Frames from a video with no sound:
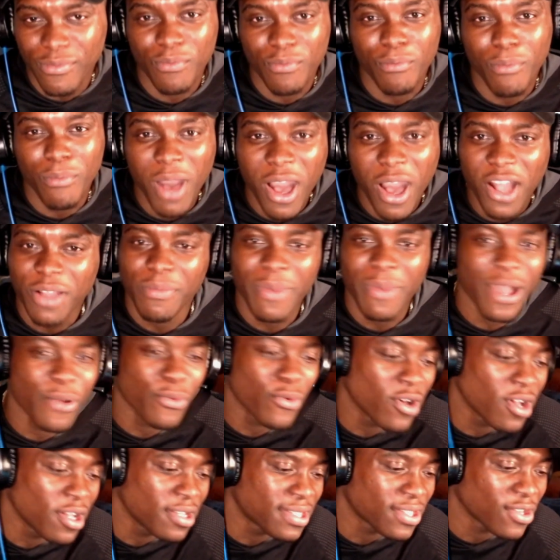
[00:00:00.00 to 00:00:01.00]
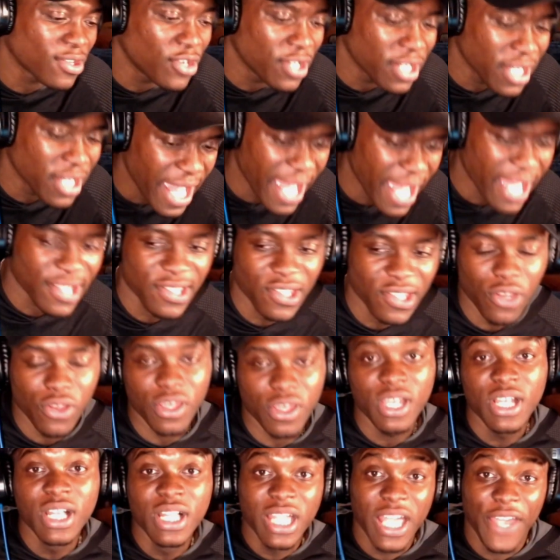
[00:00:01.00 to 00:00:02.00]
Mark my words on that. So
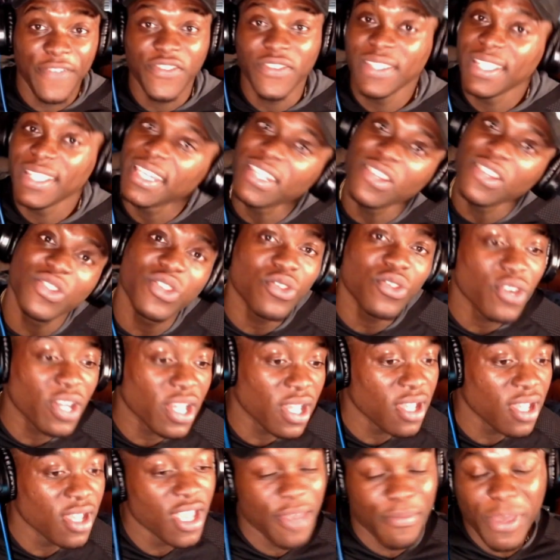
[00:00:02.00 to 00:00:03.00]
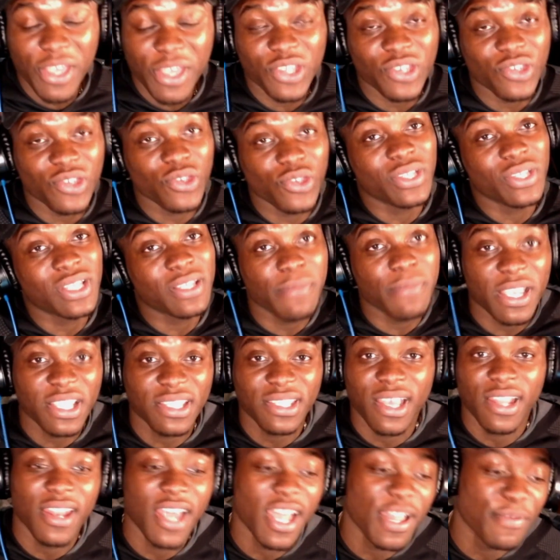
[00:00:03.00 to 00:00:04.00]
if you did enjoy, make sure you smash
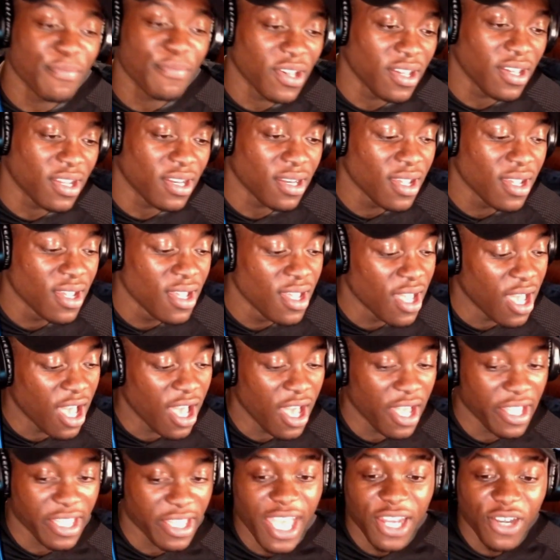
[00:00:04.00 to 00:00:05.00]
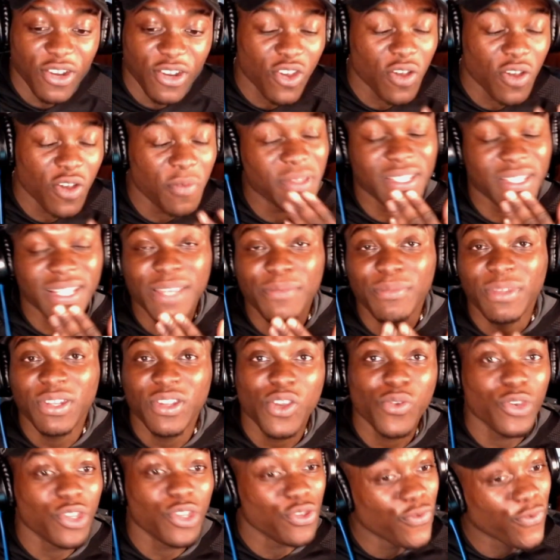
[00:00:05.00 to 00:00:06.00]
that like button. Uh, get in the comments. Let me
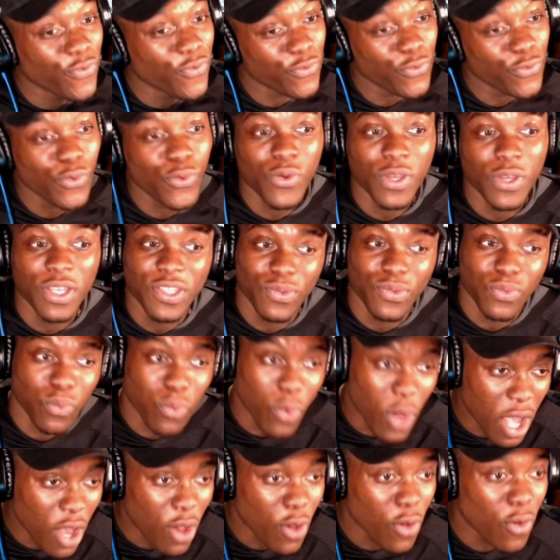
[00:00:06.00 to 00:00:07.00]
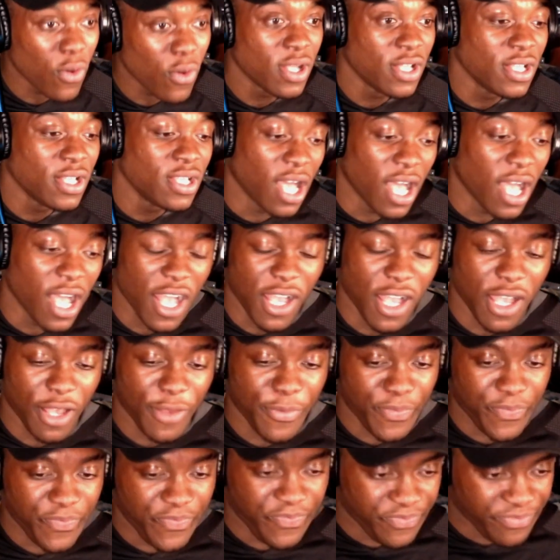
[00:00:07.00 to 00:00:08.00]
know what you thought as well.
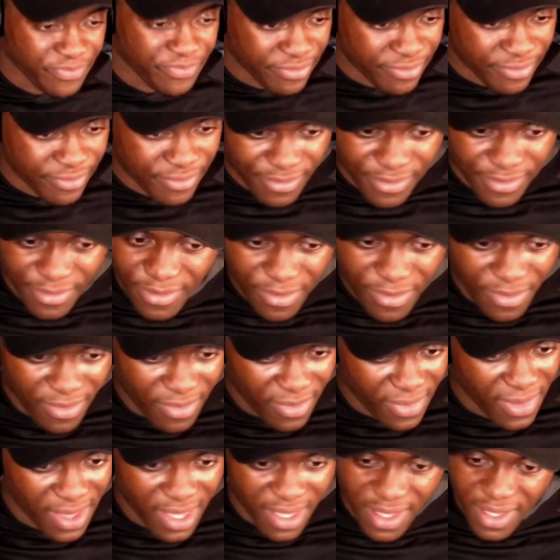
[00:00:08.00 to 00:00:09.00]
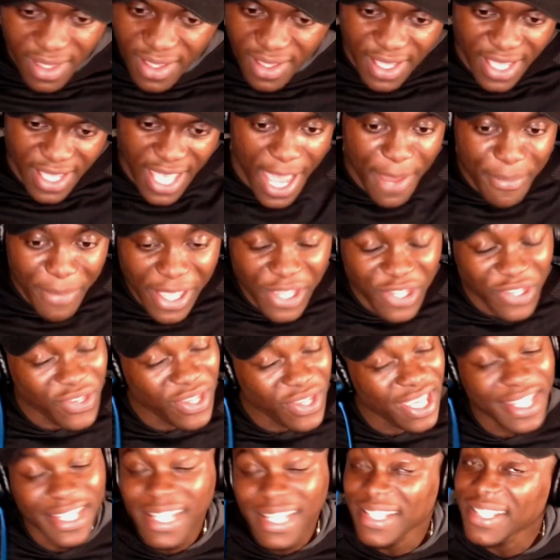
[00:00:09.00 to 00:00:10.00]
Um, and make sure you
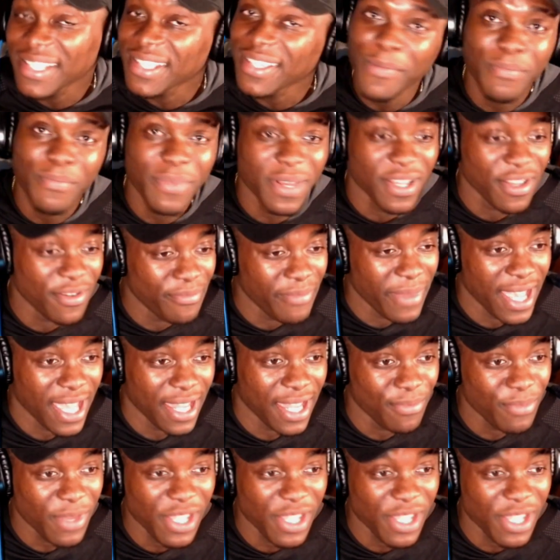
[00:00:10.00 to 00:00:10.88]
hit that sub button, man.